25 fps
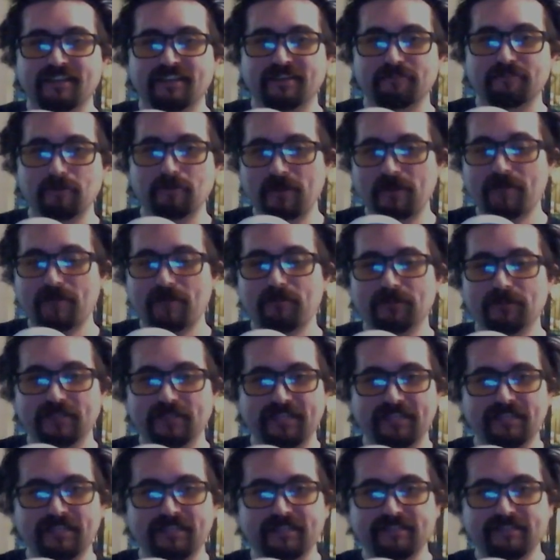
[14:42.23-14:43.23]

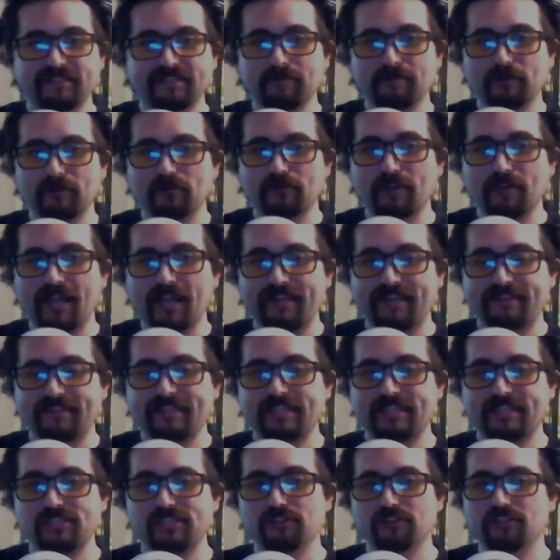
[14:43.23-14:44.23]
Republican, Democrat.
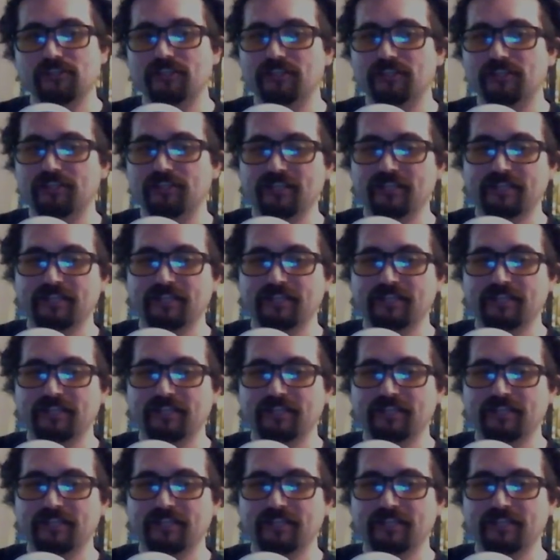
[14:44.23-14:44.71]
That's your